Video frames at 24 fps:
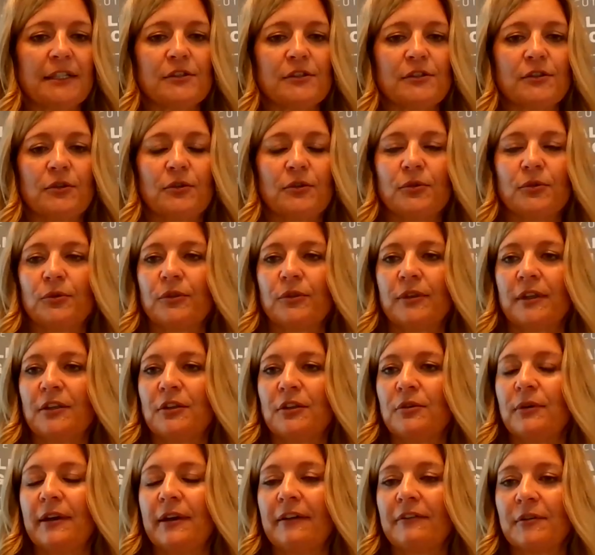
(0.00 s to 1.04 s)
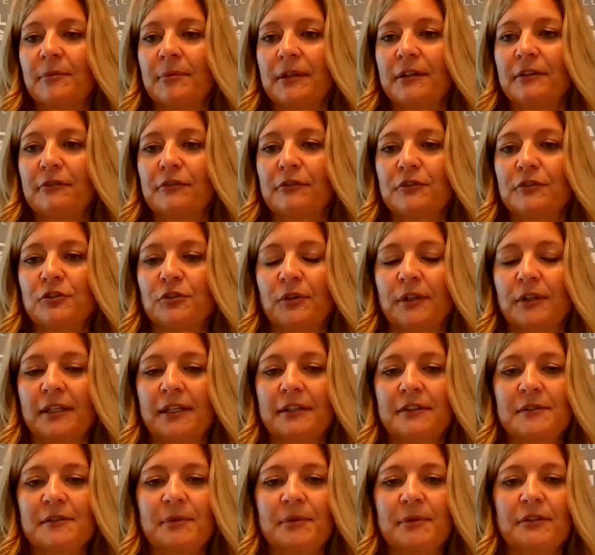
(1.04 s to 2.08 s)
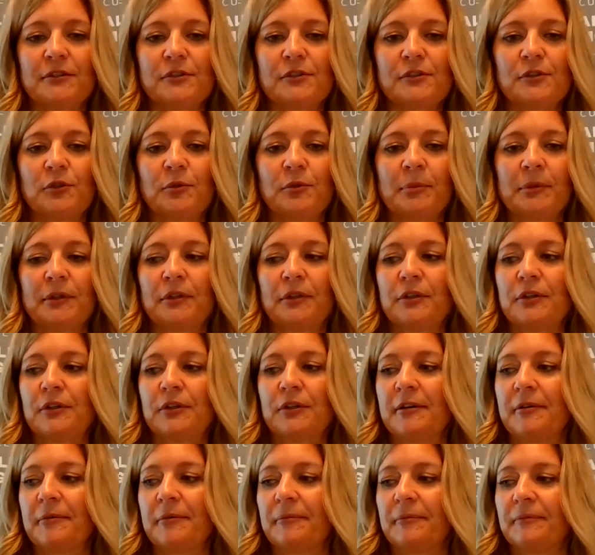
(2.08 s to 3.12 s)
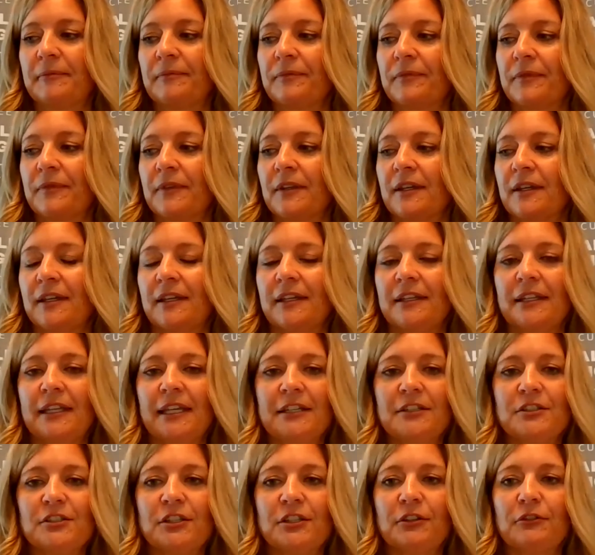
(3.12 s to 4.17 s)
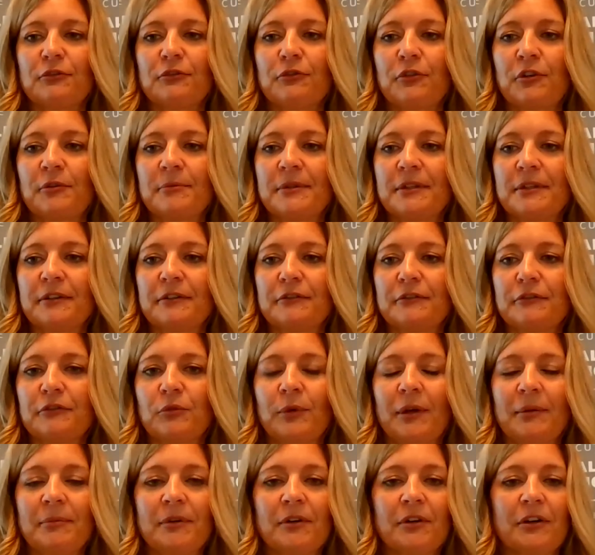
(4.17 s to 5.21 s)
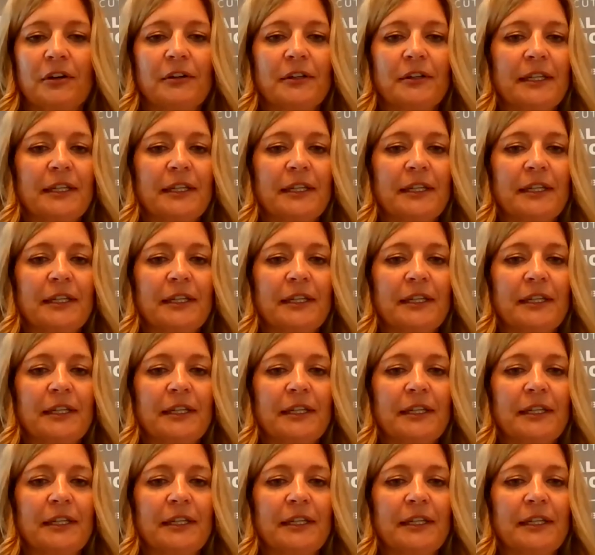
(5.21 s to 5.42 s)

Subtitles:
So thank you, everybody, for joining. It's been a super engaging, informative webinar.